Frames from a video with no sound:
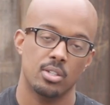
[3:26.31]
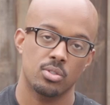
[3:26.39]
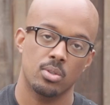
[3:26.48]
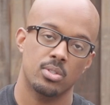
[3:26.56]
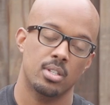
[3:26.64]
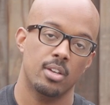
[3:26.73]
that
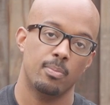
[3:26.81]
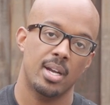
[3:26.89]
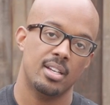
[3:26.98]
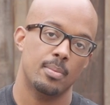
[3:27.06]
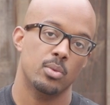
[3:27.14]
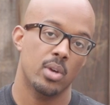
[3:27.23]
drone stuff
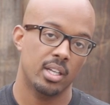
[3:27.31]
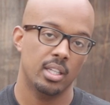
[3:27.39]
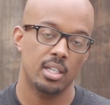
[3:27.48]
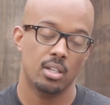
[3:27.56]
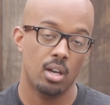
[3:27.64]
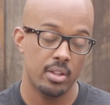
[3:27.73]
might not be
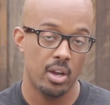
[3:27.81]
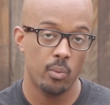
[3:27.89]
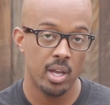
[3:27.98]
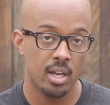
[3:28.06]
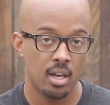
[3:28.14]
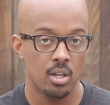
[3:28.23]
regulated all that
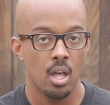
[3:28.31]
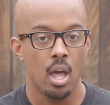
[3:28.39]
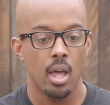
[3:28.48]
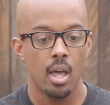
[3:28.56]
well.